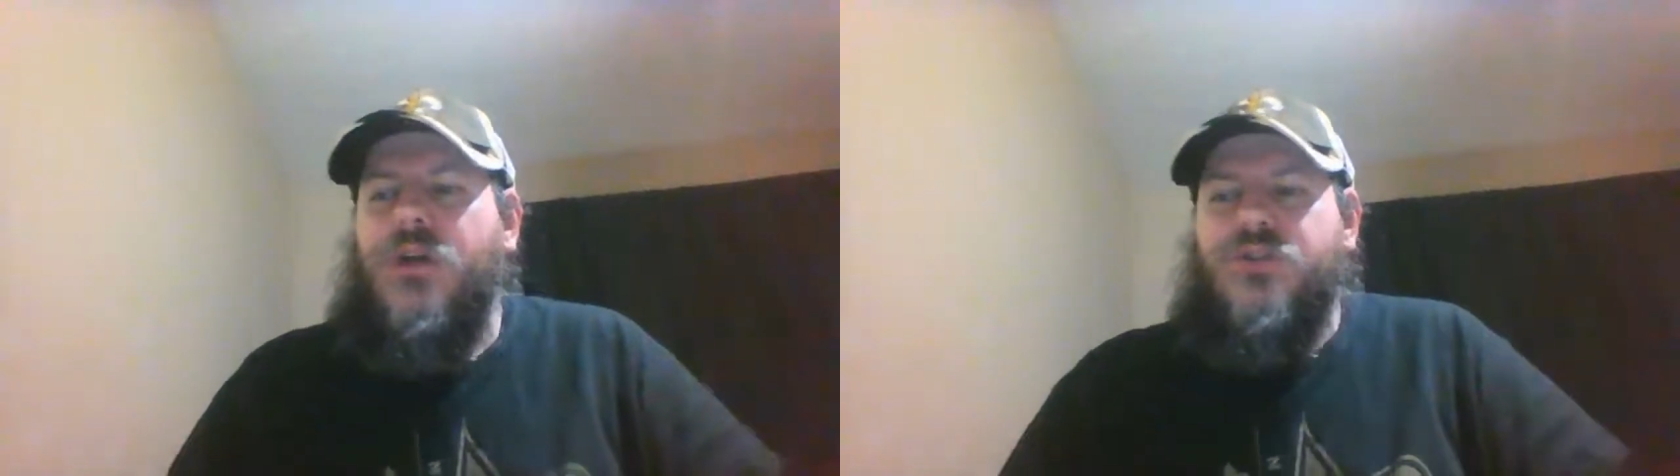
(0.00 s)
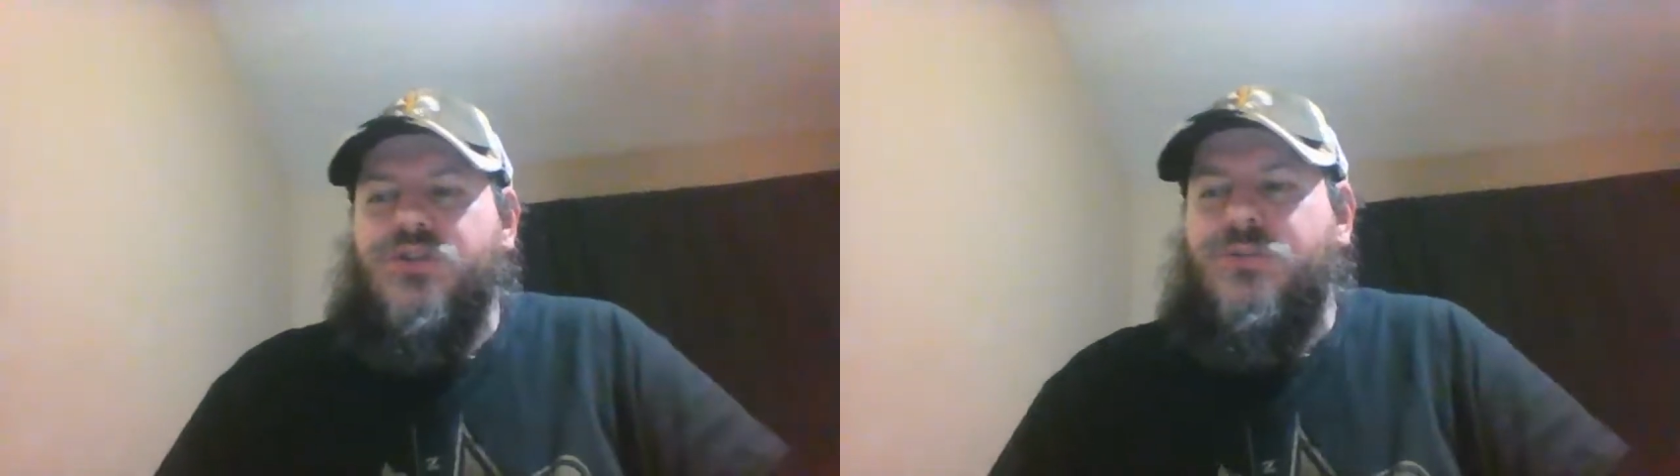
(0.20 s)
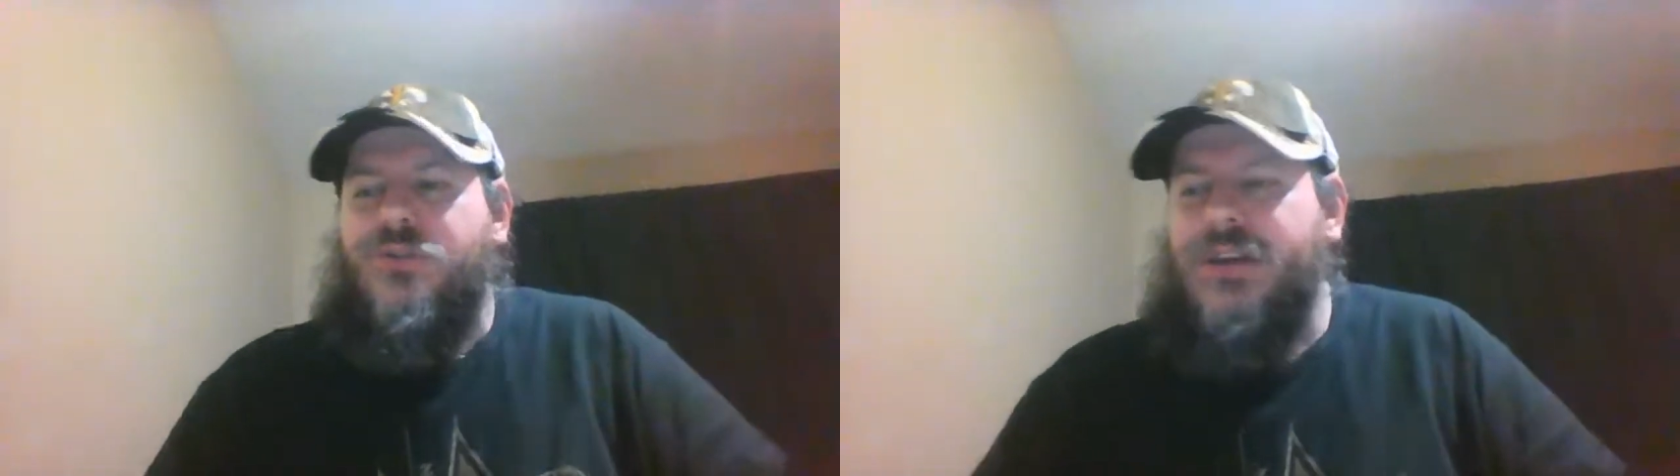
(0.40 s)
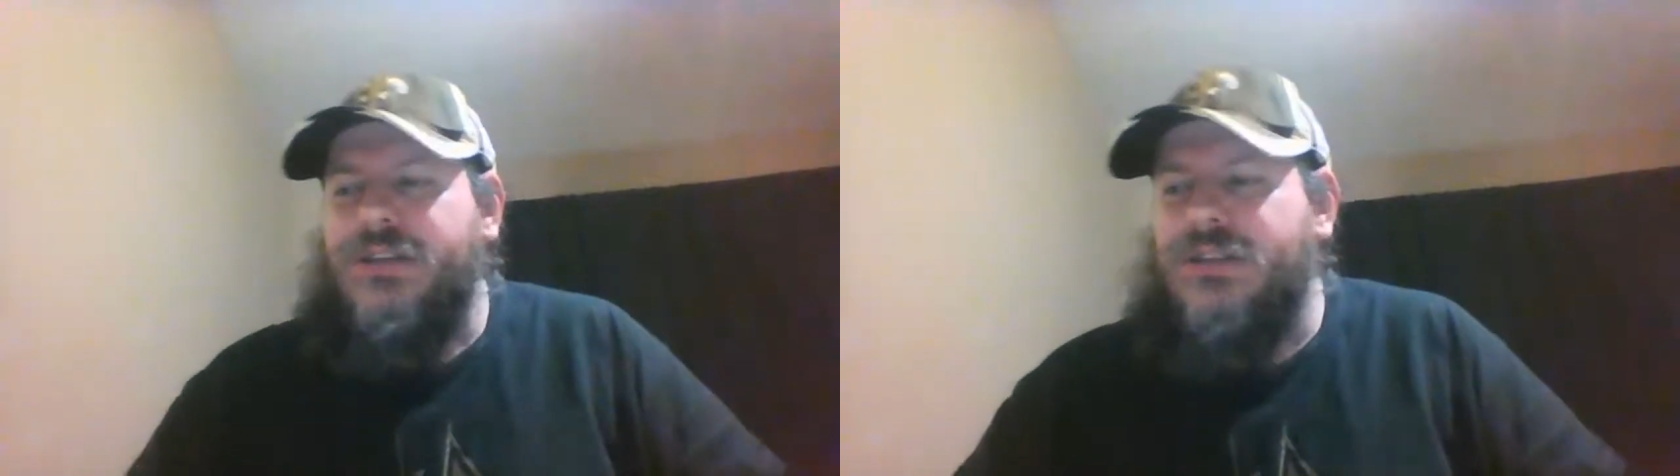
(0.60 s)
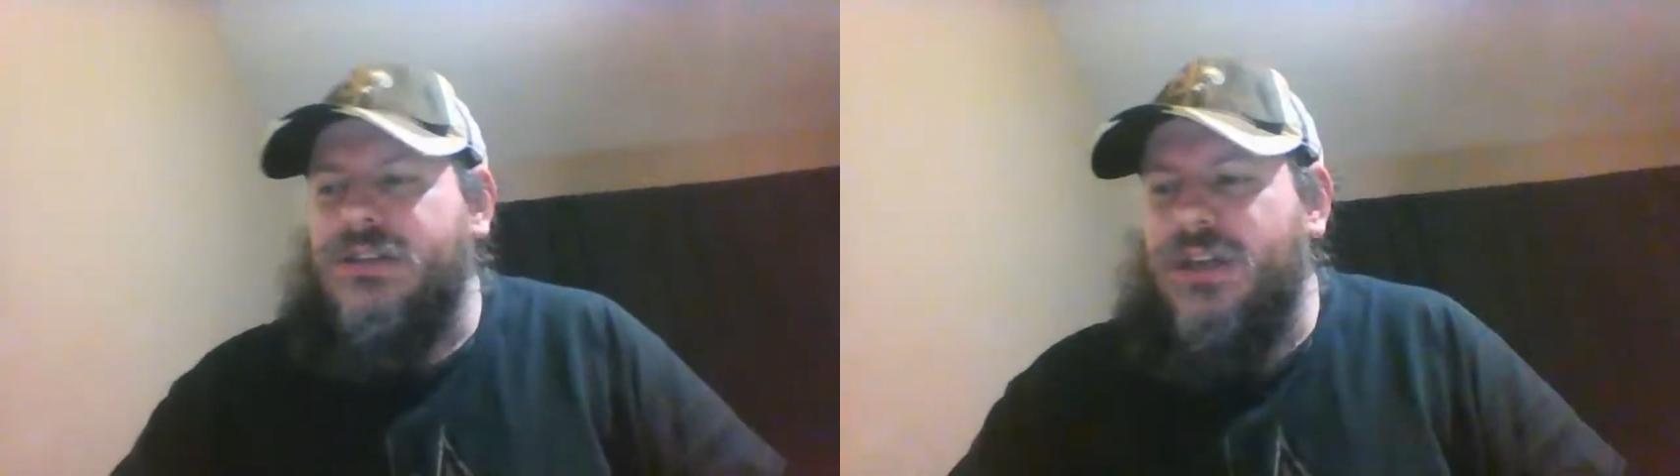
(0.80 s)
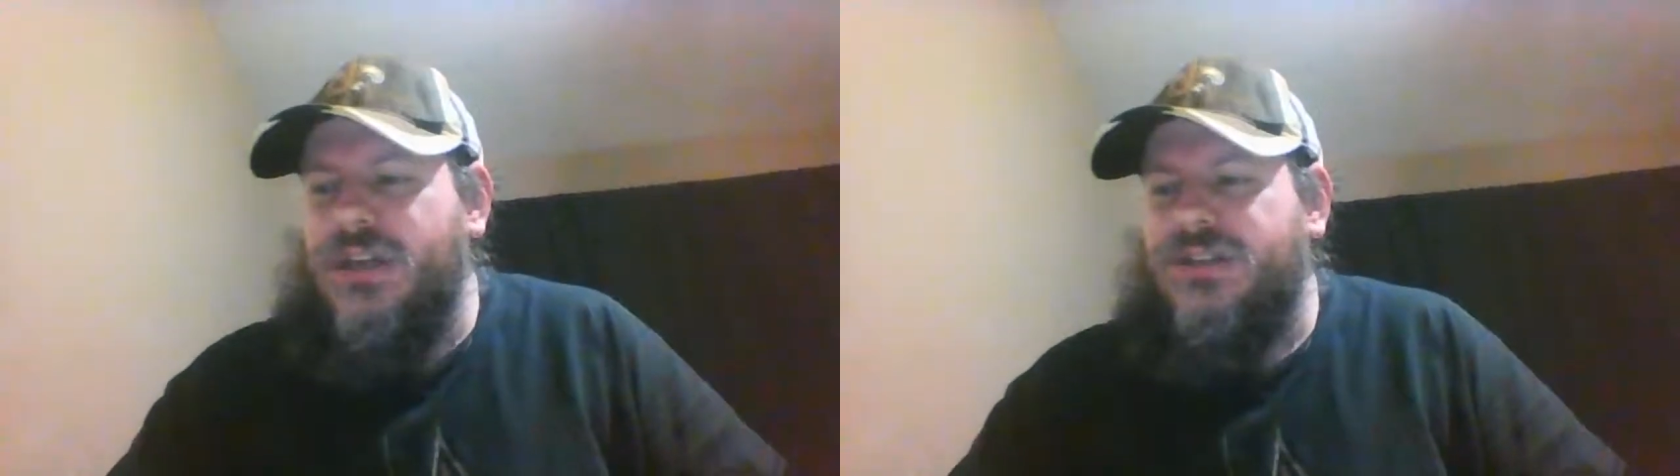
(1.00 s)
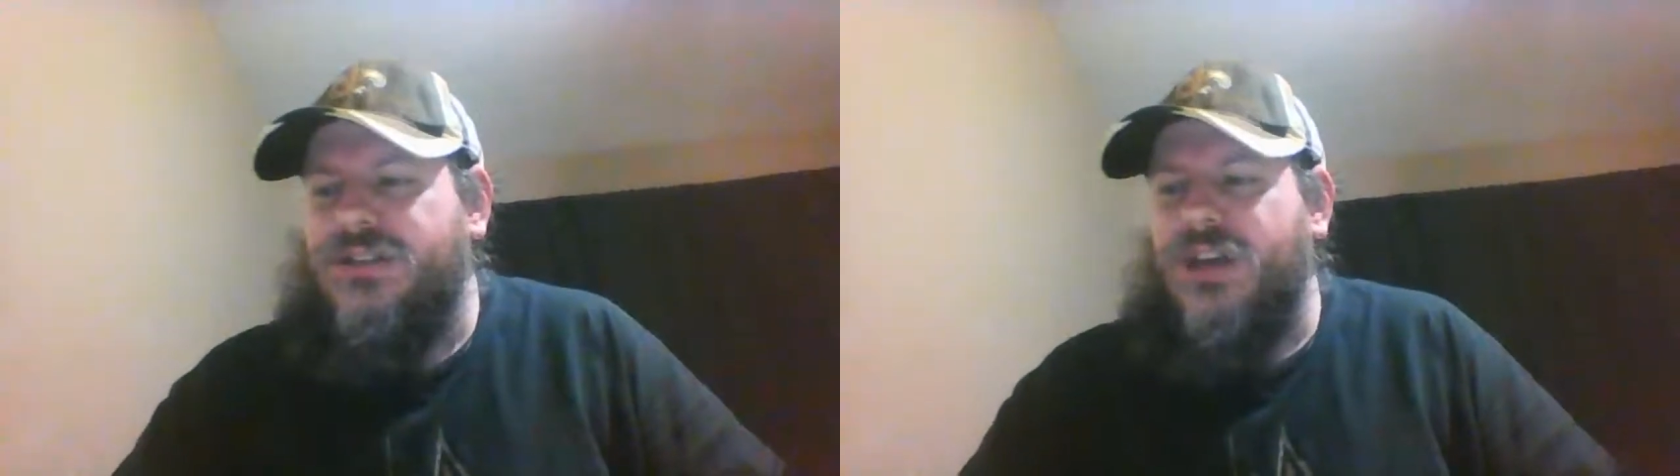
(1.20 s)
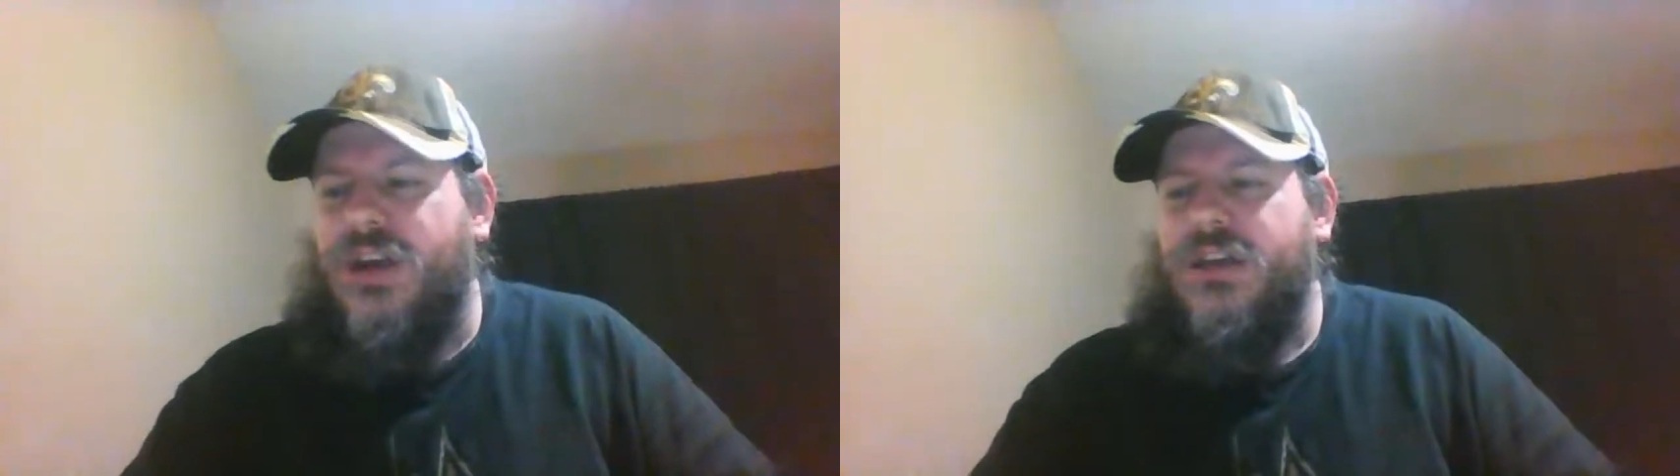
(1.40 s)
Drew Brees is
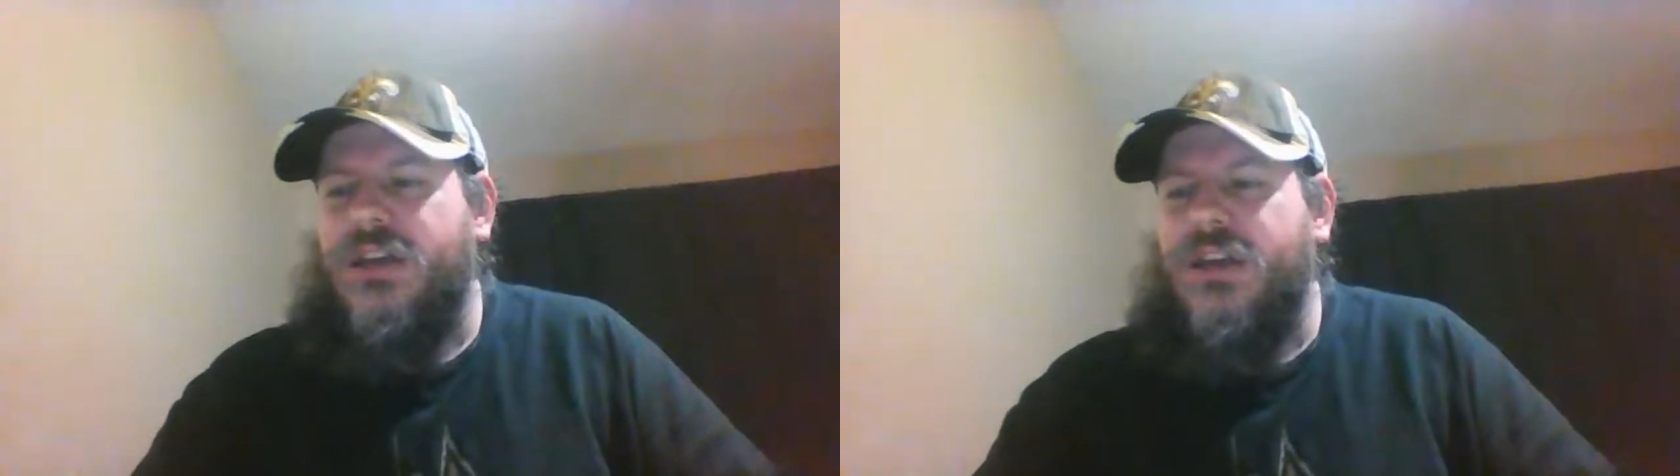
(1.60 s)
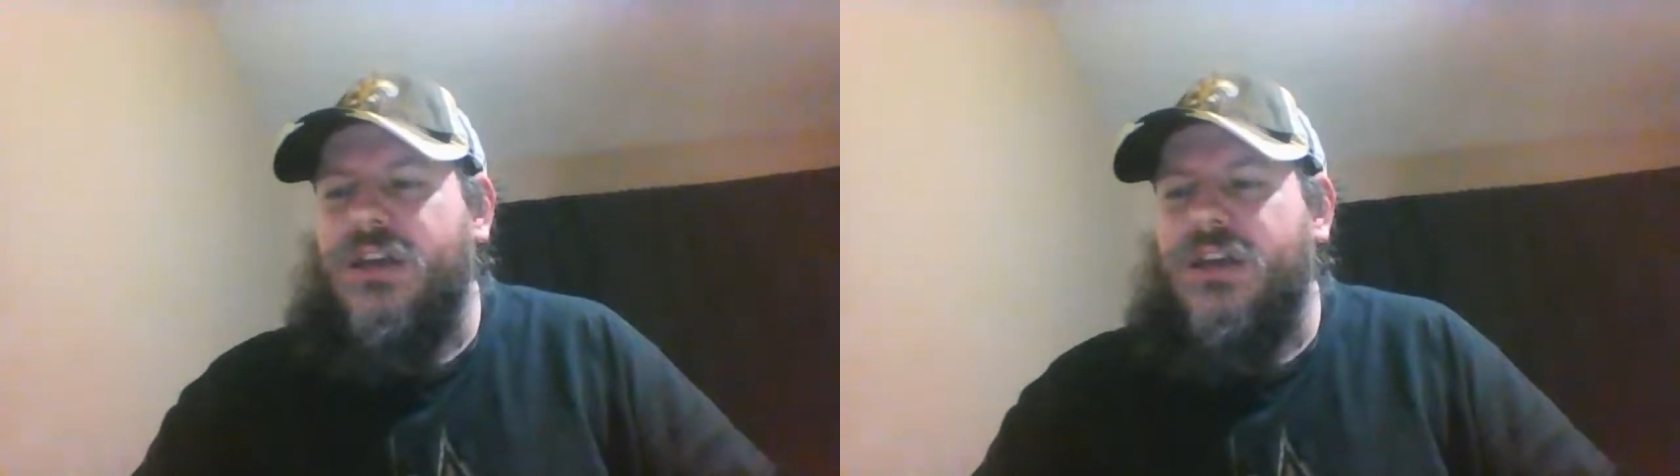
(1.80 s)
sucking